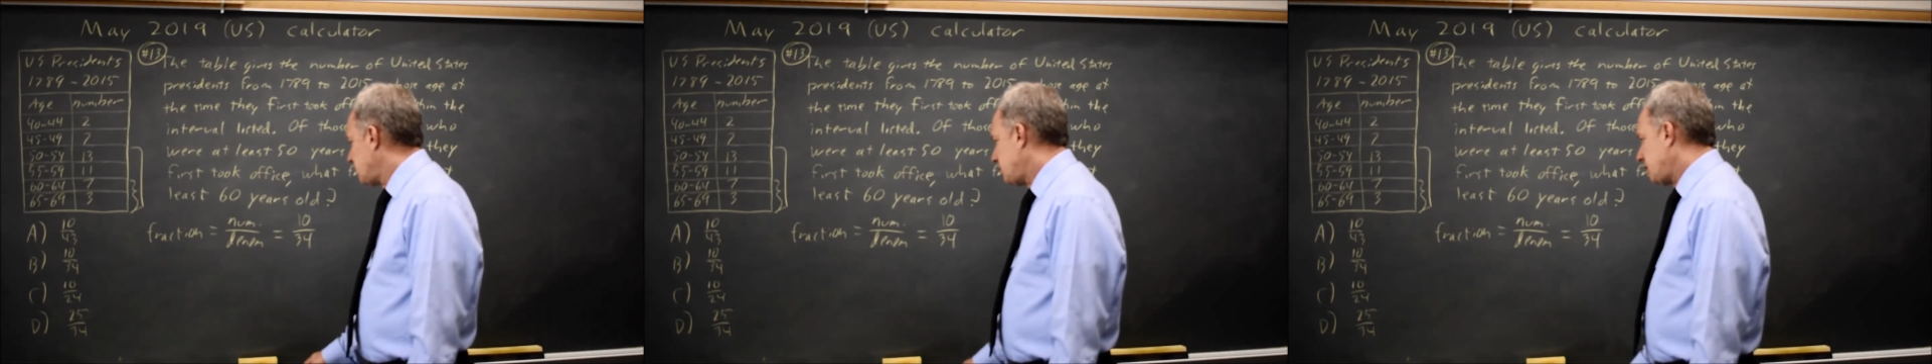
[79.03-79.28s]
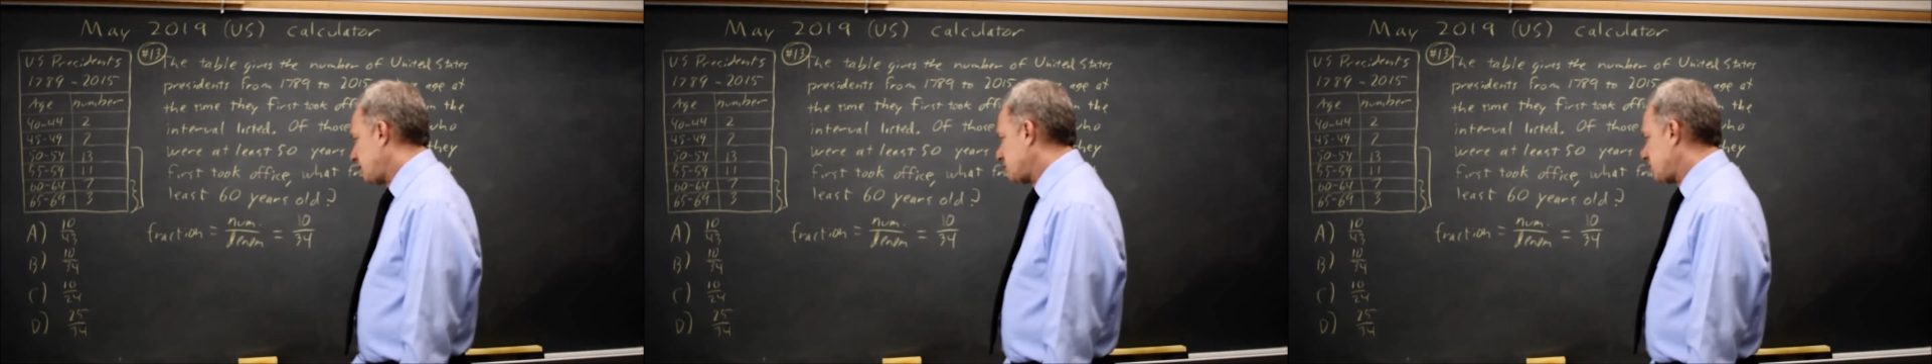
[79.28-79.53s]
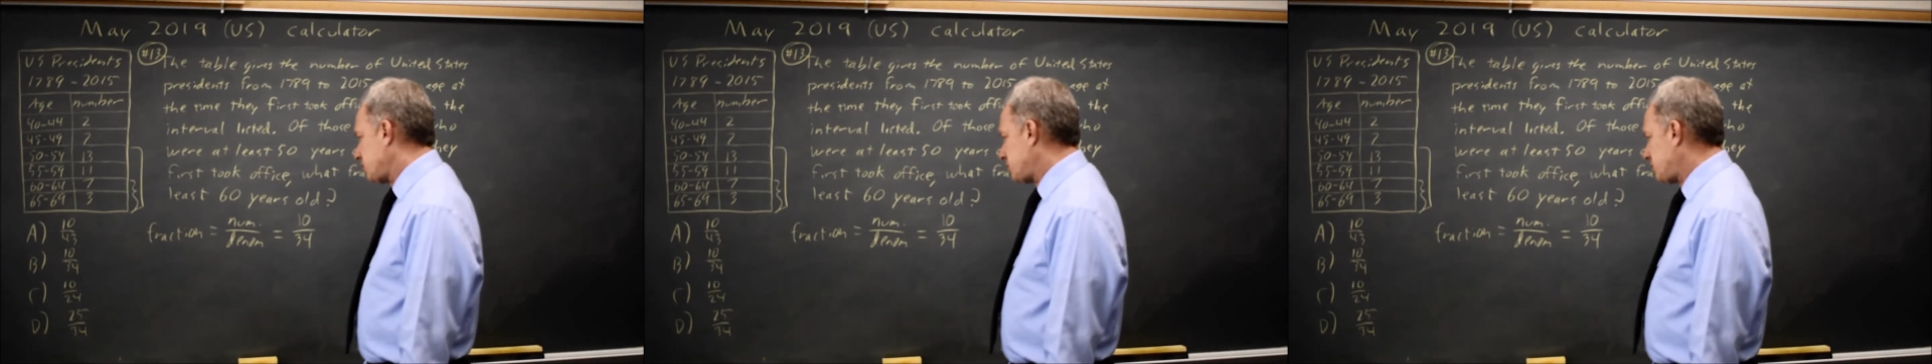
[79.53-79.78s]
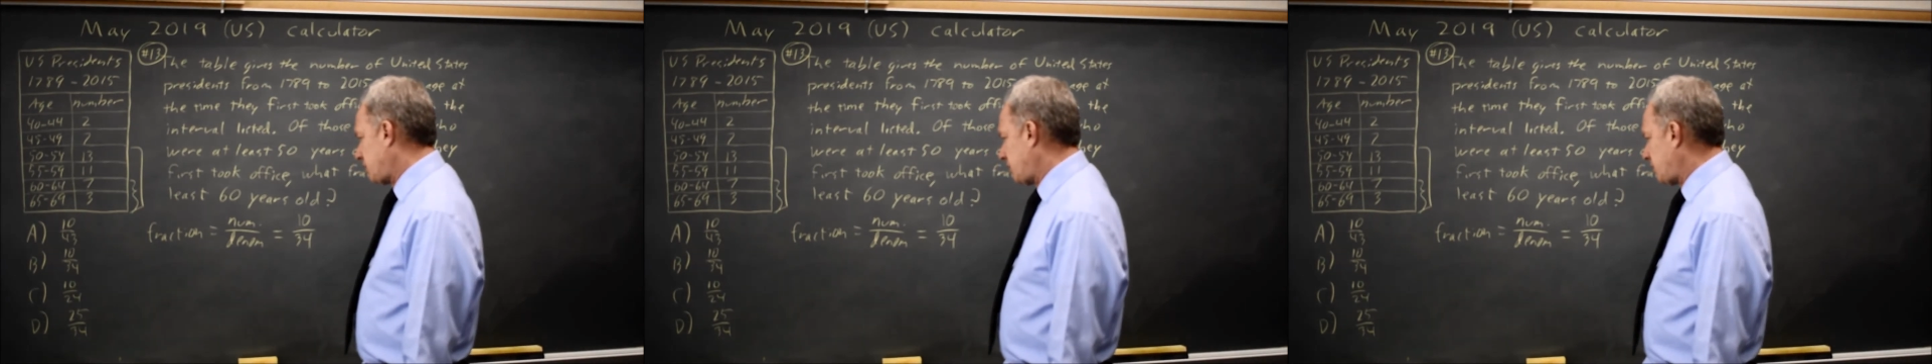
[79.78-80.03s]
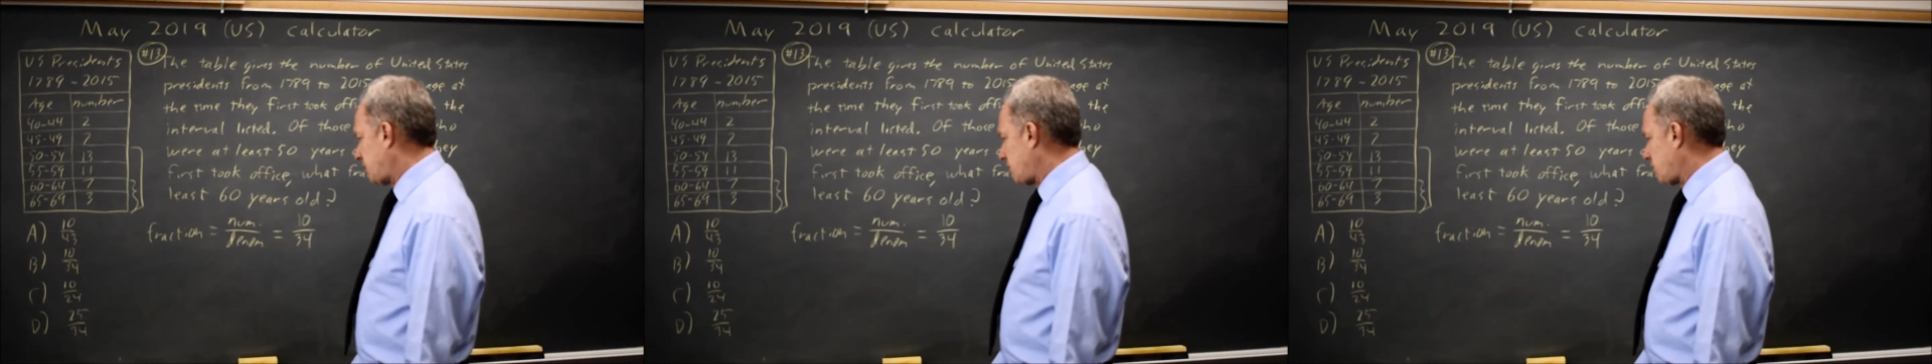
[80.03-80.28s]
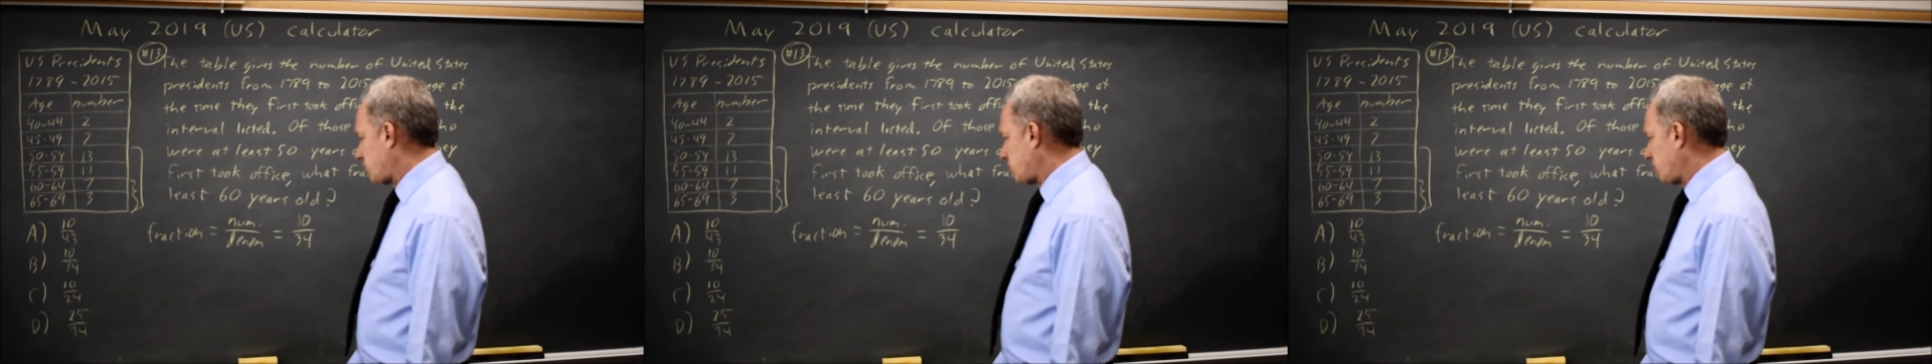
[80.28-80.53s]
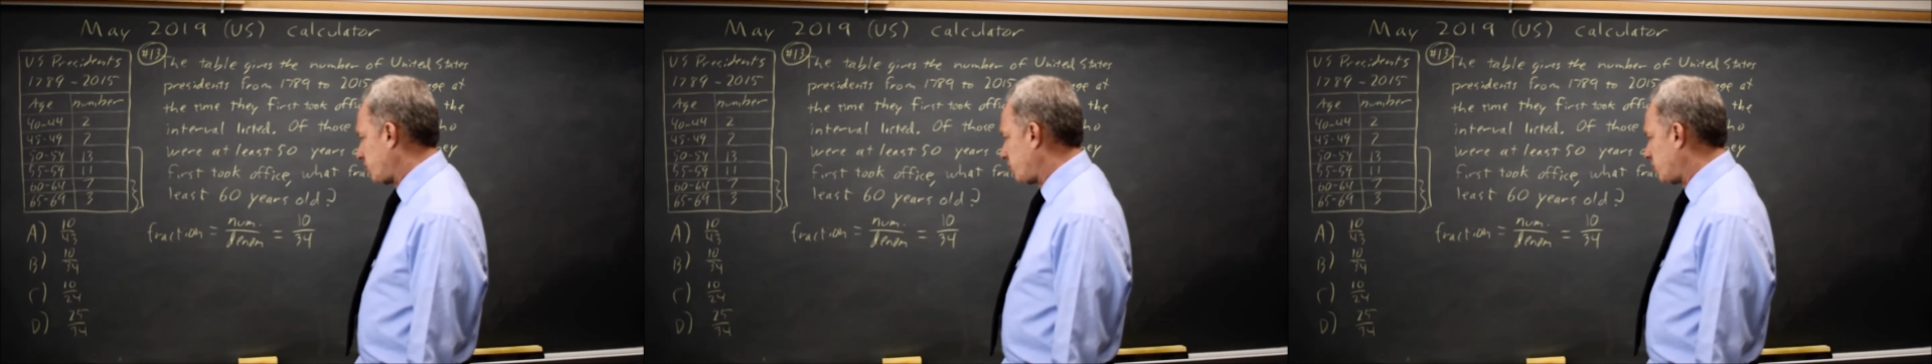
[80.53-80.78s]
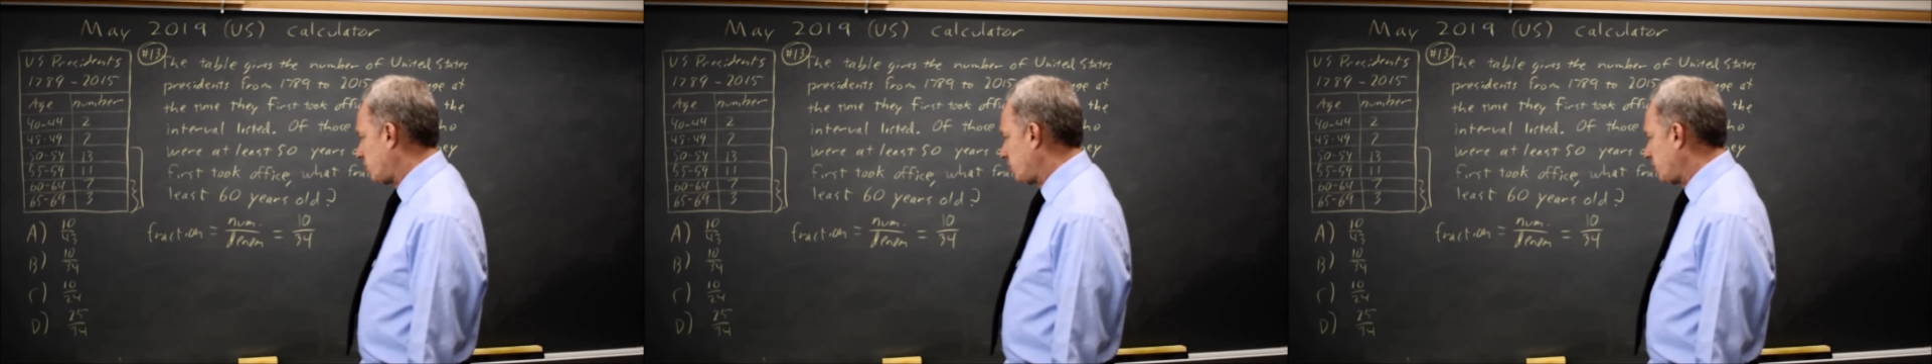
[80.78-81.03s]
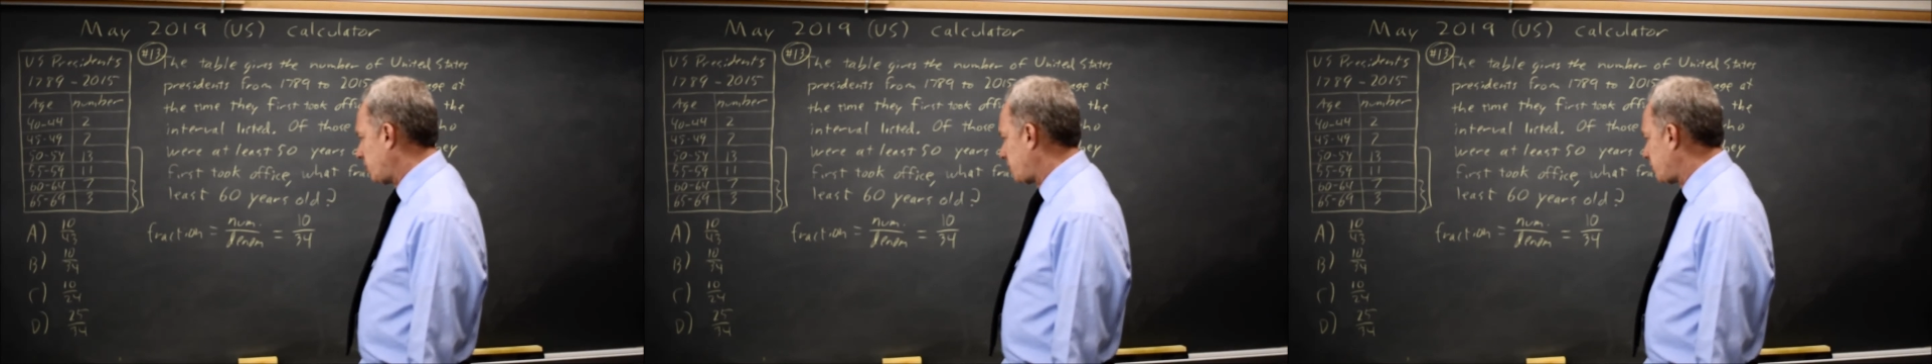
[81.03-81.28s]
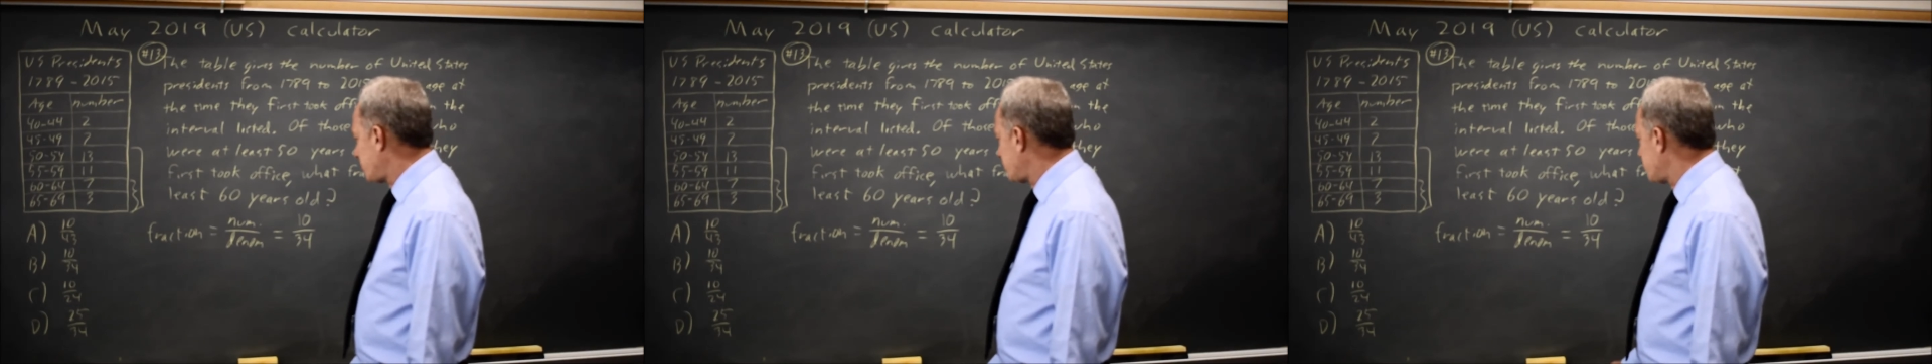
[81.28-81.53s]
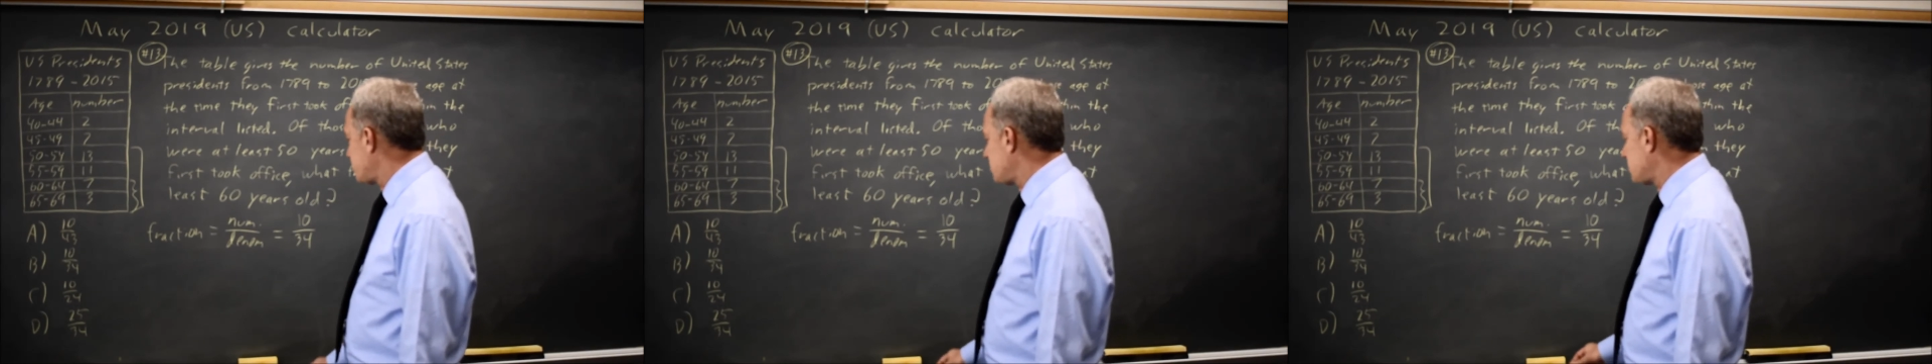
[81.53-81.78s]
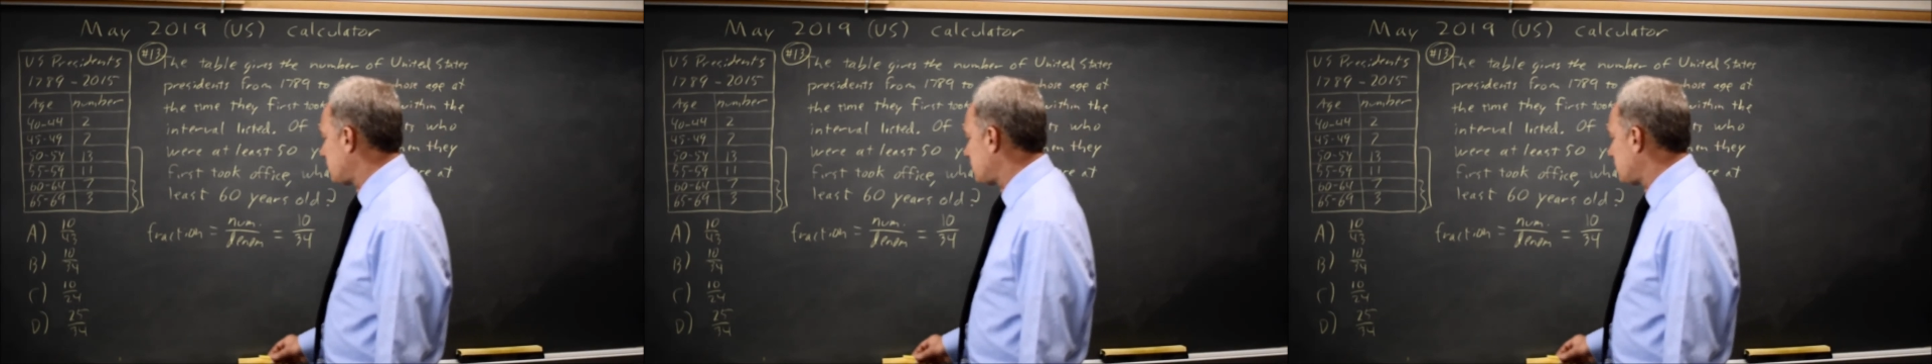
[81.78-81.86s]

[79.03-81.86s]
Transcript: The answer is 10 out of 34, and they're nice